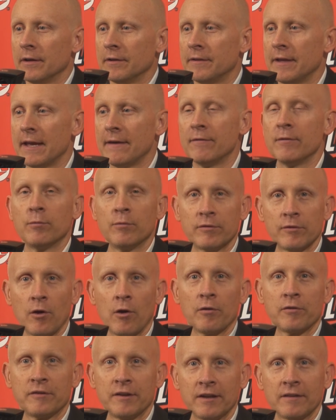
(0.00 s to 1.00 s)
David was
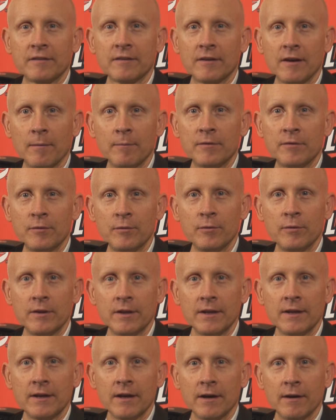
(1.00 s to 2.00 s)
all set to come to
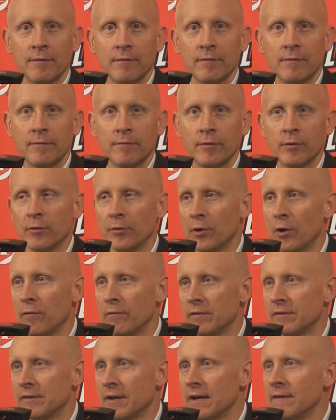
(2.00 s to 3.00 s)
the
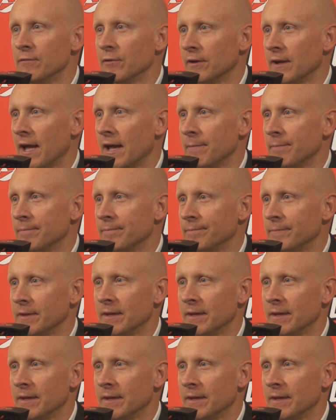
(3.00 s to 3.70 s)
Villanova-Xavier game.